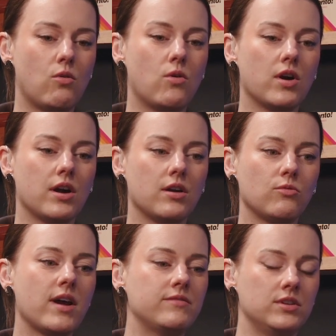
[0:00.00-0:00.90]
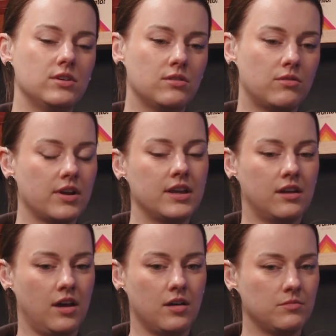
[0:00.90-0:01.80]
or revenue or
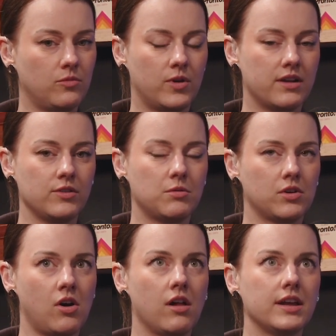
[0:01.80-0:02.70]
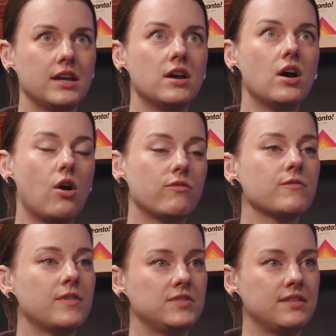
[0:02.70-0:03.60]
income, whatever you want to call it, over
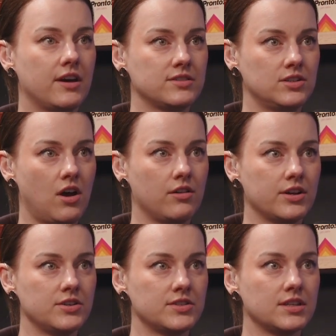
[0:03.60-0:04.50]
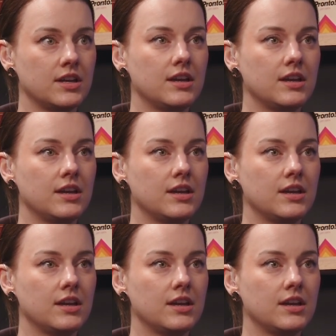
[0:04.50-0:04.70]
$50,000